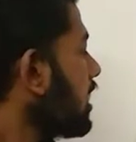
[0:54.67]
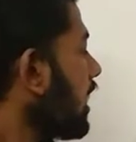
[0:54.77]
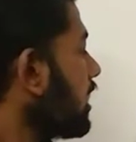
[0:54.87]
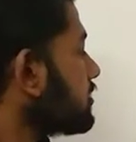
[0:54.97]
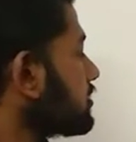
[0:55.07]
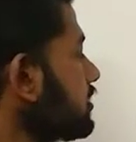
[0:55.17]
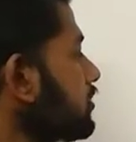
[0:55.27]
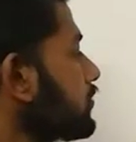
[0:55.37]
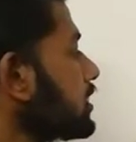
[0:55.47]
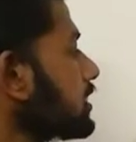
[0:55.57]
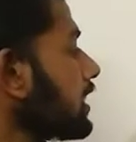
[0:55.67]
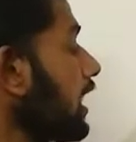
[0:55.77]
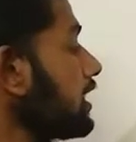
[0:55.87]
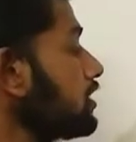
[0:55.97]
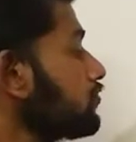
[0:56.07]
And third one,
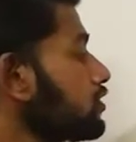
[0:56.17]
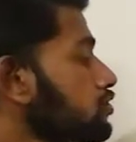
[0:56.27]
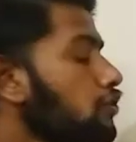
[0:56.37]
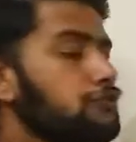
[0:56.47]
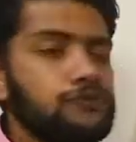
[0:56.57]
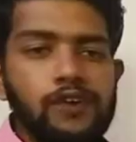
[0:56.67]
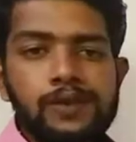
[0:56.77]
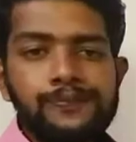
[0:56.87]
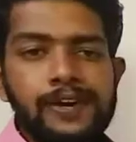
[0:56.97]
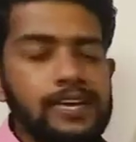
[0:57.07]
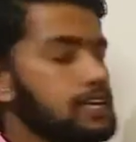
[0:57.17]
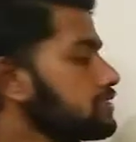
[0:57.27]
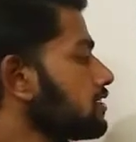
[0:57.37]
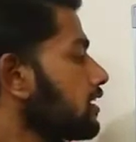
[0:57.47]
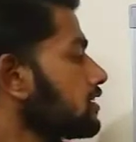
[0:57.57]
tan inverse of 1 by
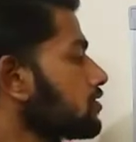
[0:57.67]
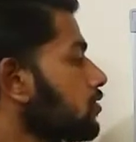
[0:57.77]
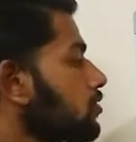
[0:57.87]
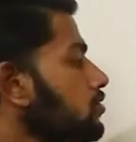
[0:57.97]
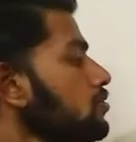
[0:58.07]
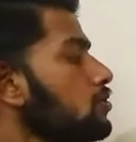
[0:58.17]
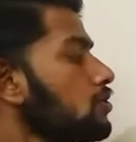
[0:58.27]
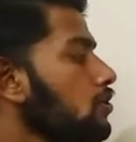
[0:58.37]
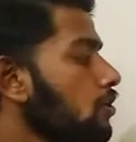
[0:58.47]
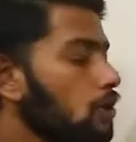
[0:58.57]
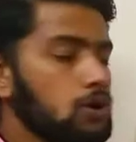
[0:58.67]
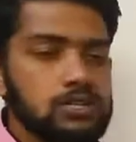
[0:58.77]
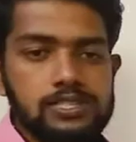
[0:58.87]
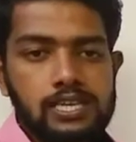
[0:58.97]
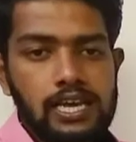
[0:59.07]
x is equal to
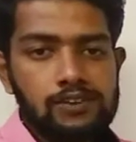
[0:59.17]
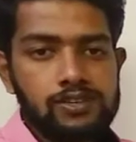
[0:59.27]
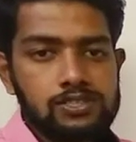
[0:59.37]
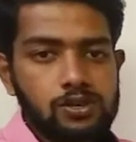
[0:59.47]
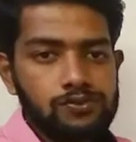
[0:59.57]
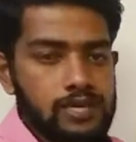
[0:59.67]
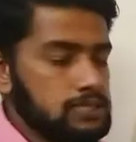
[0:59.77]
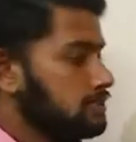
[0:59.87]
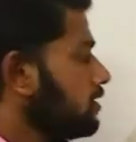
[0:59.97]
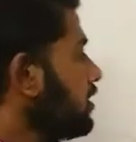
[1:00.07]
cot inverse of x.